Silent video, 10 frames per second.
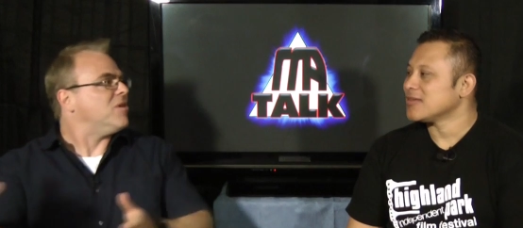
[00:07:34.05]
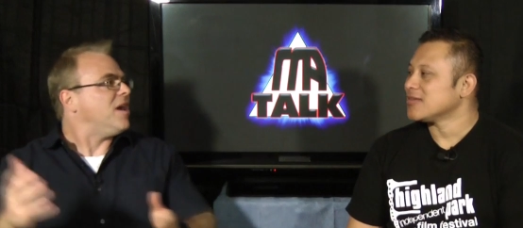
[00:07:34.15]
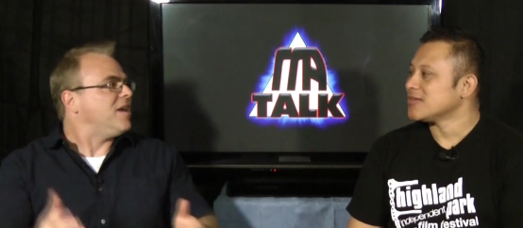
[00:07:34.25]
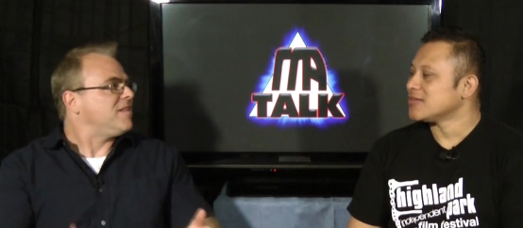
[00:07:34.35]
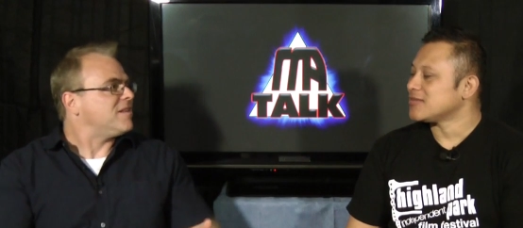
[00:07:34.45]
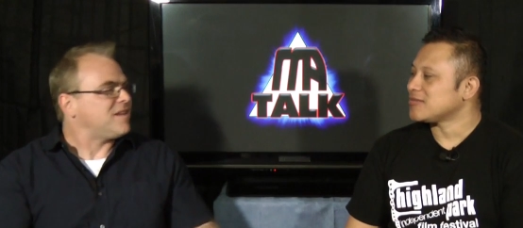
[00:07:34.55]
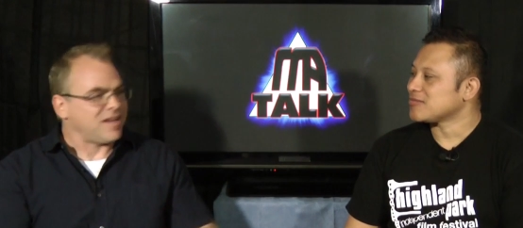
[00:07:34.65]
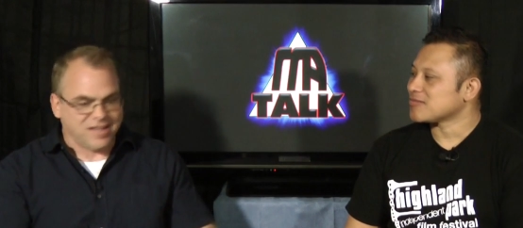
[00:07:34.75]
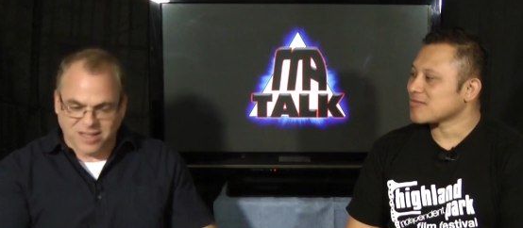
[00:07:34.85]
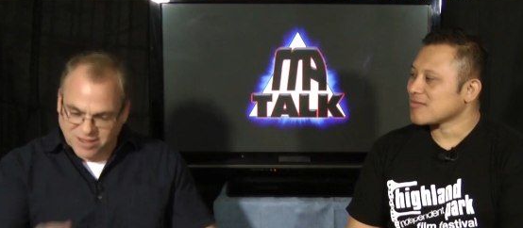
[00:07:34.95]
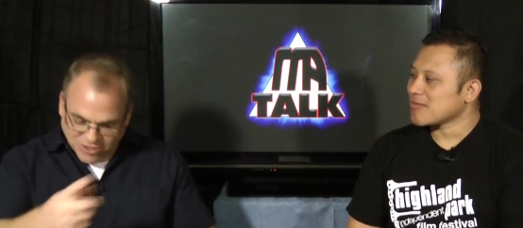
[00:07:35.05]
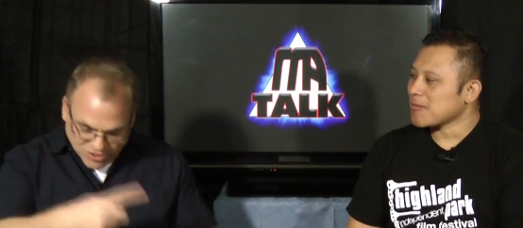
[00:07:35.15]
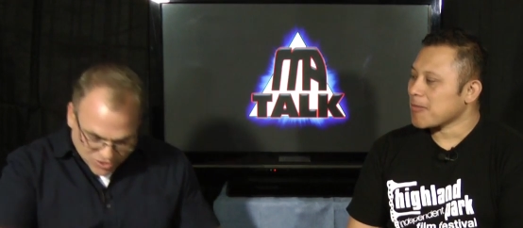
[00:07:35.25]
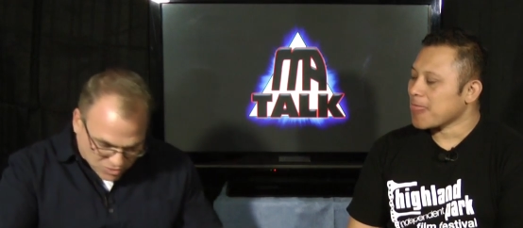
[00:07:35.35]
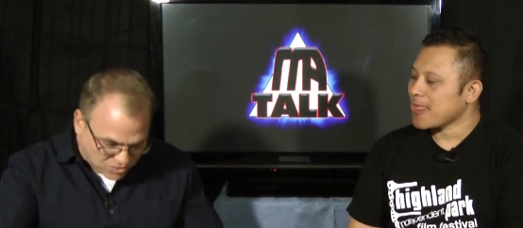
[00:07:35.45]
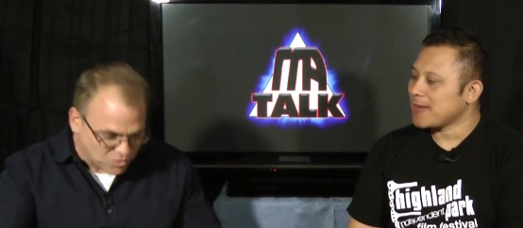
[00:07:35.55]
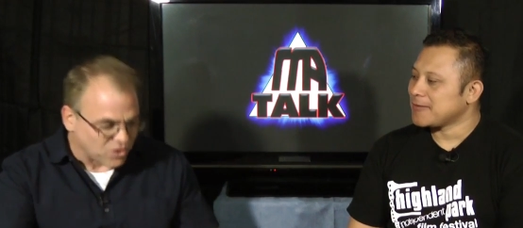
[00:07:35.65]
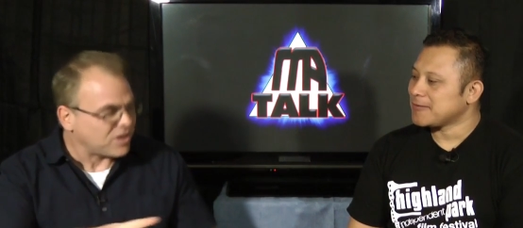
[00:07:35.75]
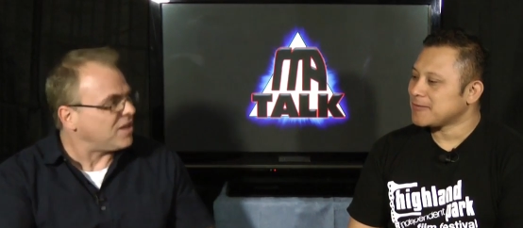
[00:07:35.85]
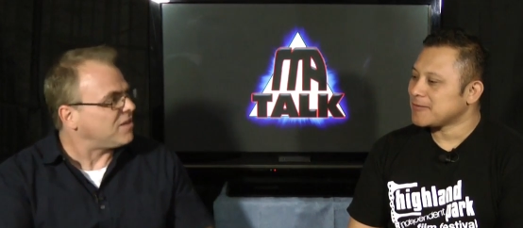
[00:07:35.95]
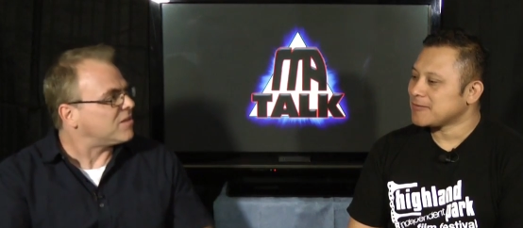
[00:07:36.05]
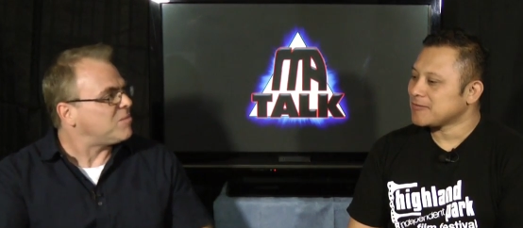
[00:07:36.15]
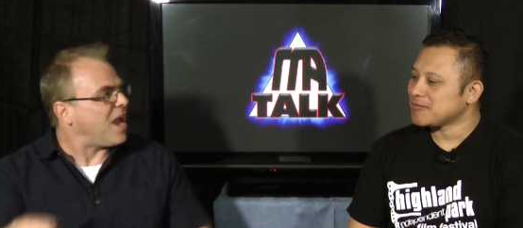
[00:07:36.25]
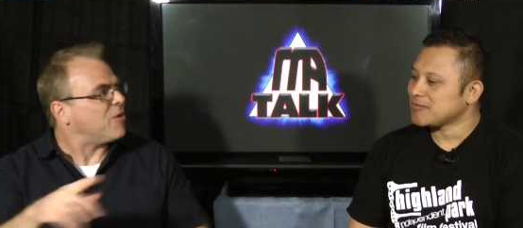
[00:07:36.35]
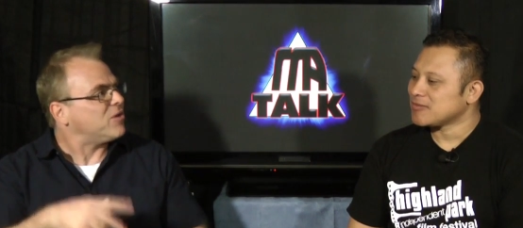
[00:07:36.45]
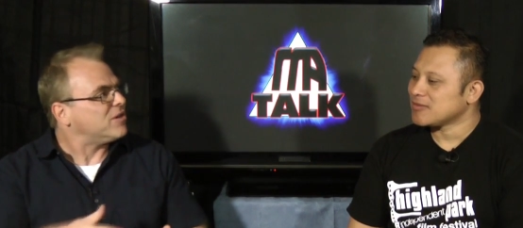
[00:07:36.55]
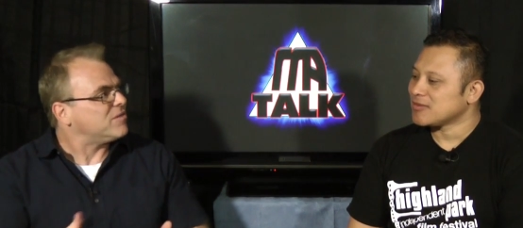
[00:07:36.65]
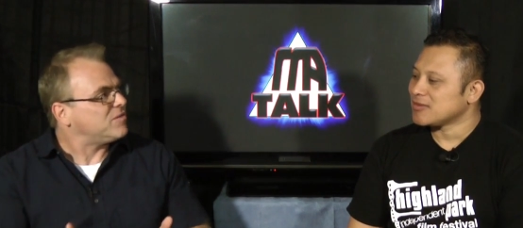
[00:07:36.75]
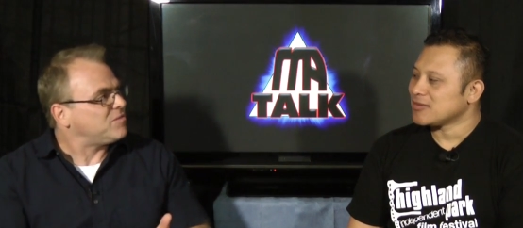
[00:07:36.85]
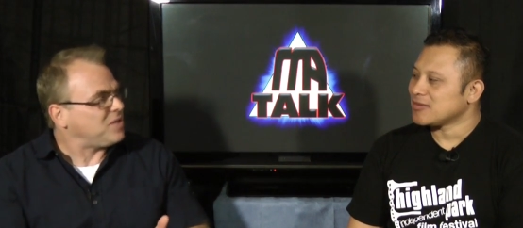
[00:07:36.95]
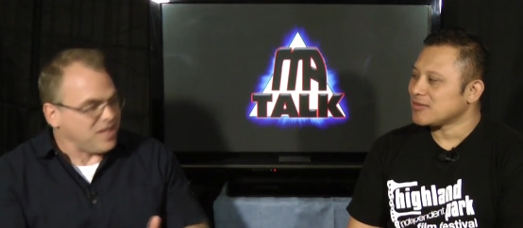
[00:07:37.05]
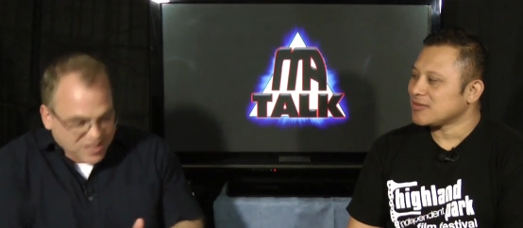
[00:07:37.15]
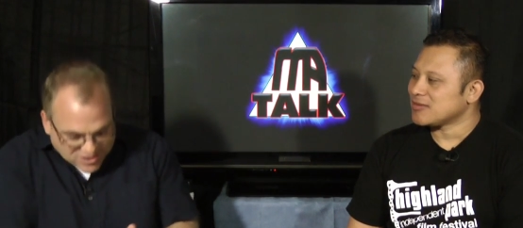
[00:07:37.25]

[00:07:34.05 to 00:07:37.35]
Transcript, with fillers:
Speaker 1: applying the technique, you're working the power of being